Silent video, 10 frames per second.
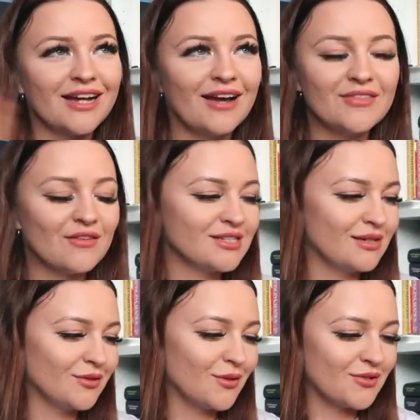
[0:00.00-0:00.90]
I've never
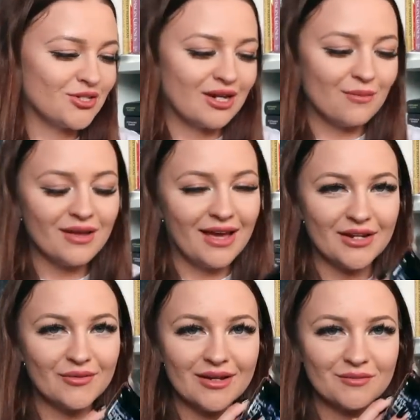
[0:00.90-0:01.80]
seen blueberry jam
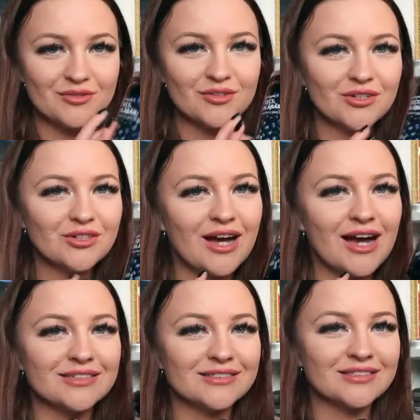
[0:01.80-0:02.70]
anywhere before
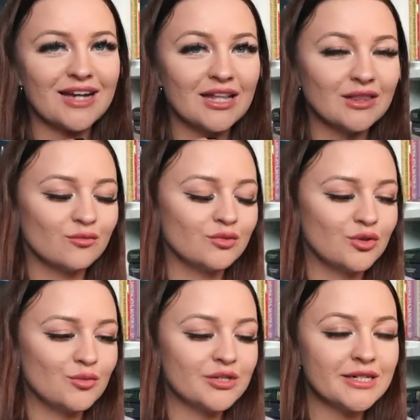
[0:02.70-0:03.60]
and I love
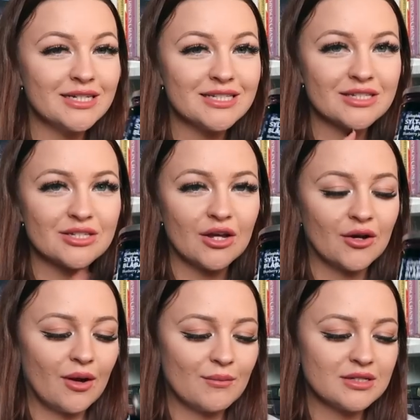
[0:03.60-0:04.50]
blueberries,
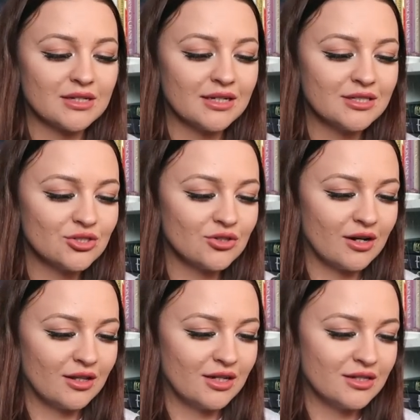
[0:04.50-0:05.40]
so I'm excited to
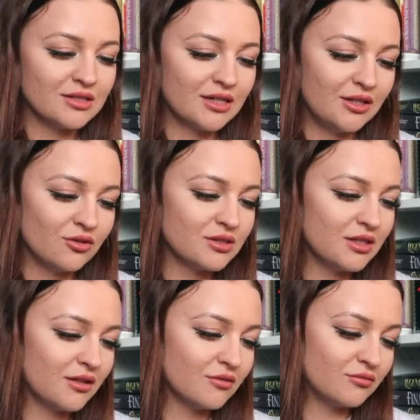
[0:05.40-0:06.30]
try this. And it looks
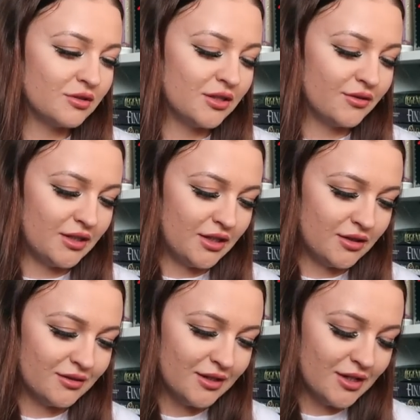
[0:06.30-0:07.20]
like really, really
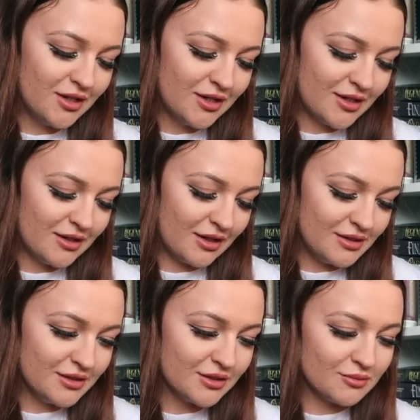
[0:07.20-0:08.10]

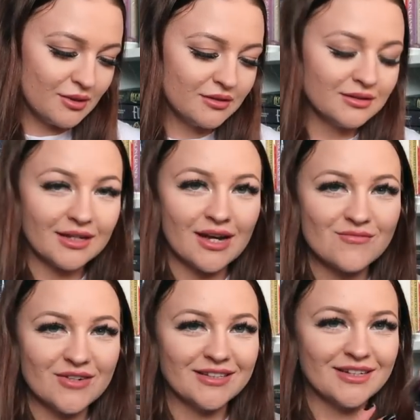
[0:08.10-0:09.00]
nice as well. Like,
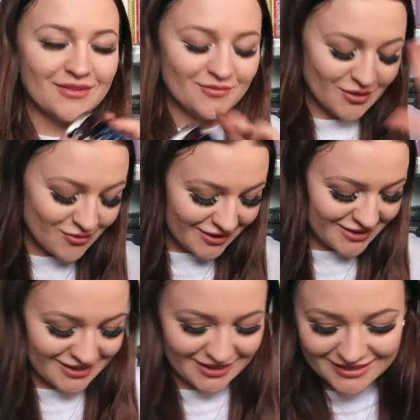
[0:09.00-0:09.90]
I'm really really
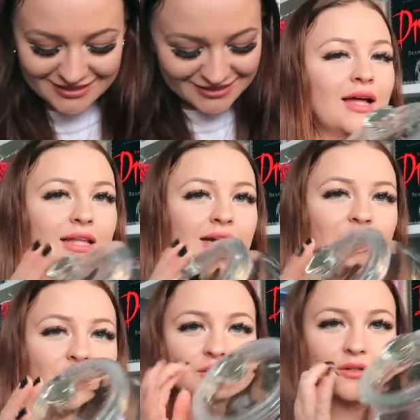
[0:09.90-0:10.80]
excited. And then
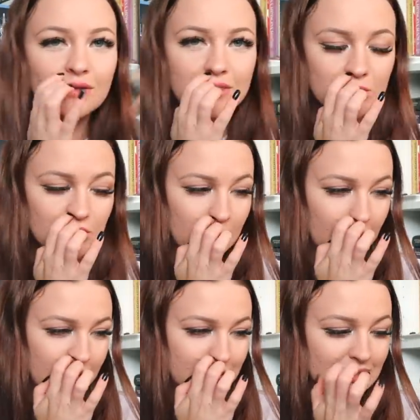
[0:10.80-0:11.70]
I also got this
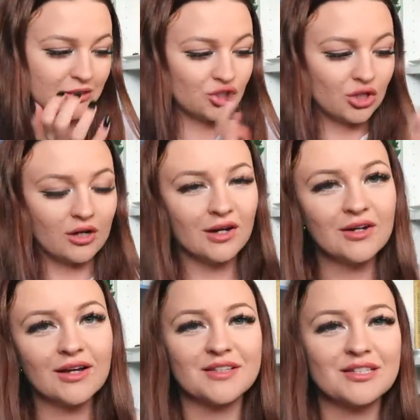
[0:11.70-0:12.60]
gigantic
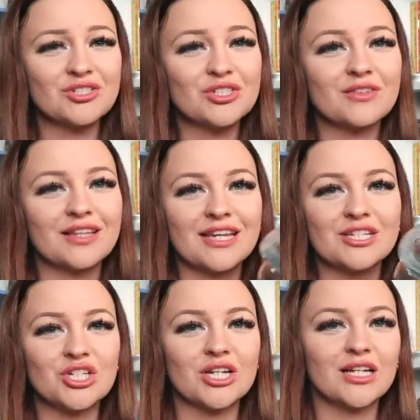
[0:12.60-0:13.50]
jar. So this is just for the
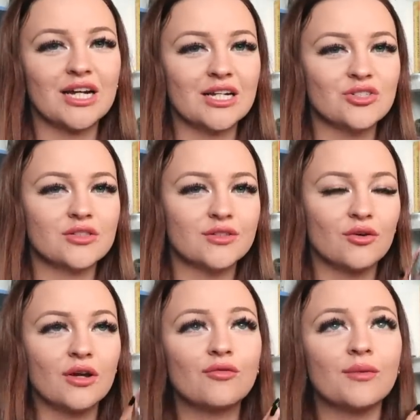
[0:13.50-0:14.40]
kitchen, and I just
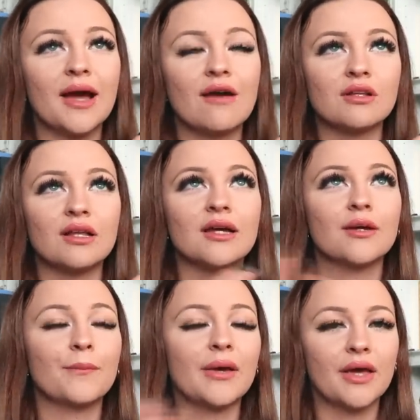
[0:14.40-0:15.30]
thought if we ever
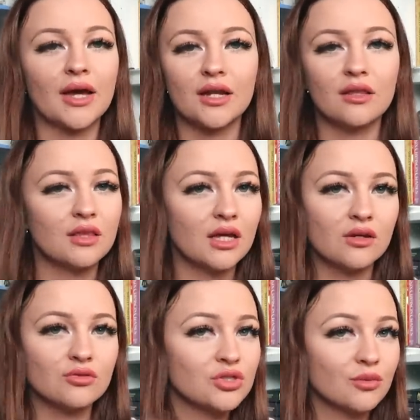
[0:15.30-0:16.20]
like bake
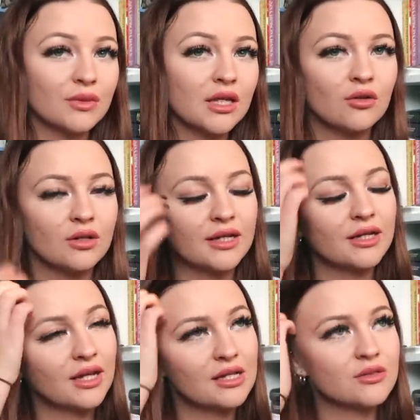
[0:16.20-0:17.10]
anything or something, or like
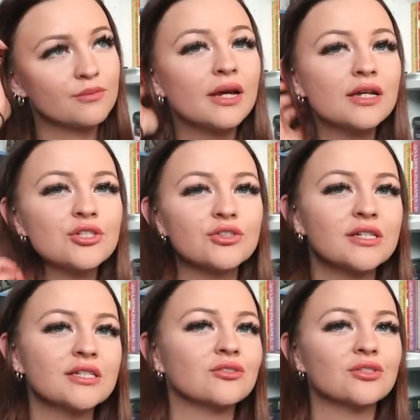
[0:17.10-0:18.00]
get some
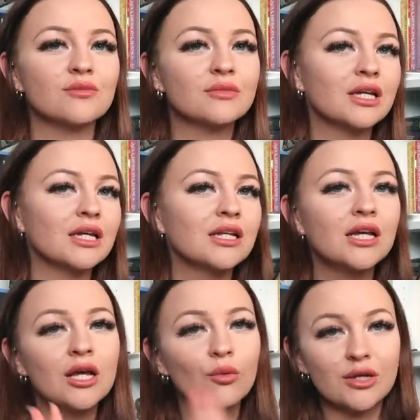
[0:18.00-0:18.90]
pastries or something,
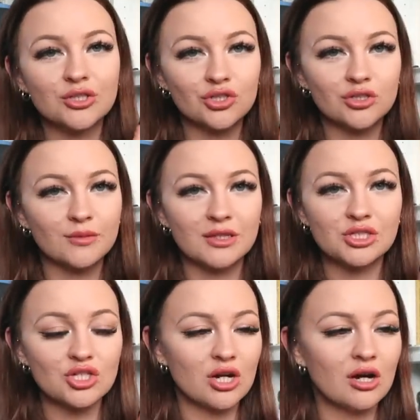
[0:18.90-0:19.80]
we can chuck them in
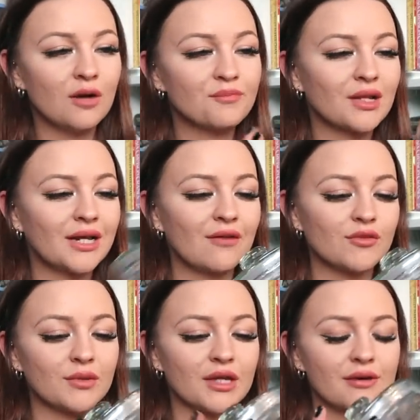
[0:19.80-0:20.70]
this jar and have
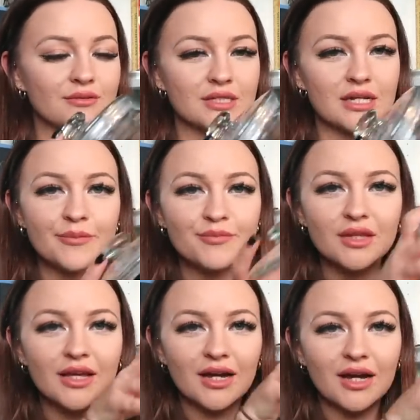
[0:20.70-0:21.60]
them on the counter.
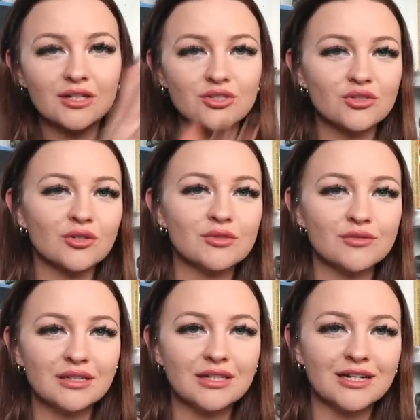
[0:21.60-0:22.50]
And I just thought it was a
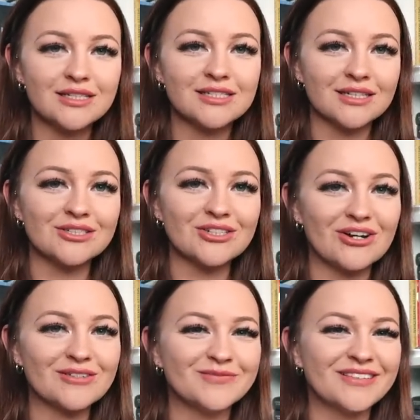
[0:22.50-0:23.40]
really nice like
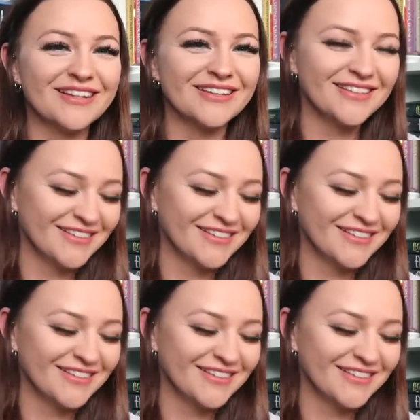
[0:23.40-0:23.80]
jar. And